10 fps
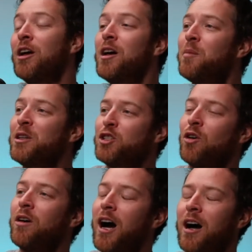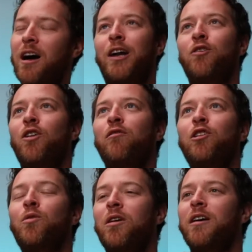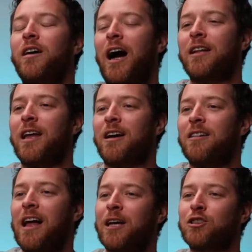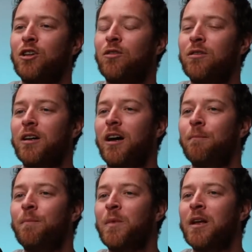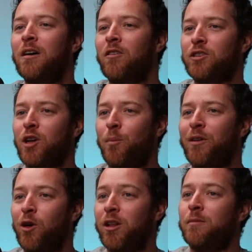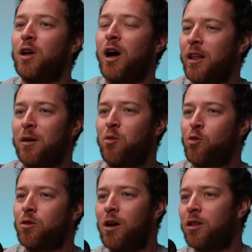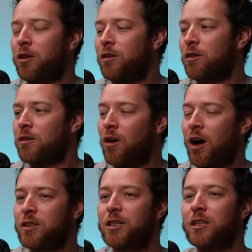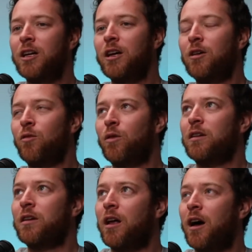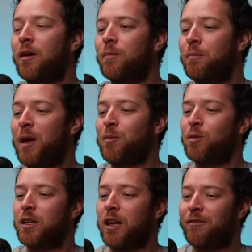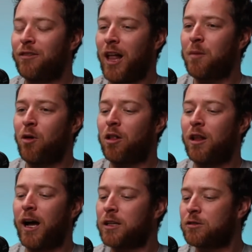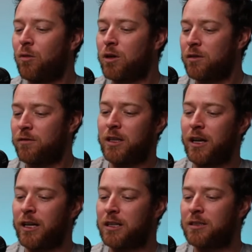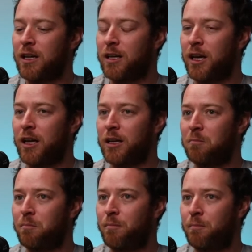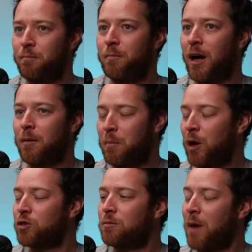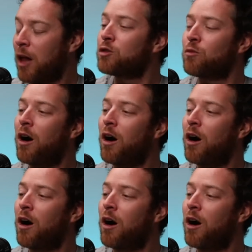But so I don't know if you were at that class. So on the topic of one of them, not like a border collie or an Aussie, when Maple was in a flyball class, one of the ladies had a Belgian Malinois.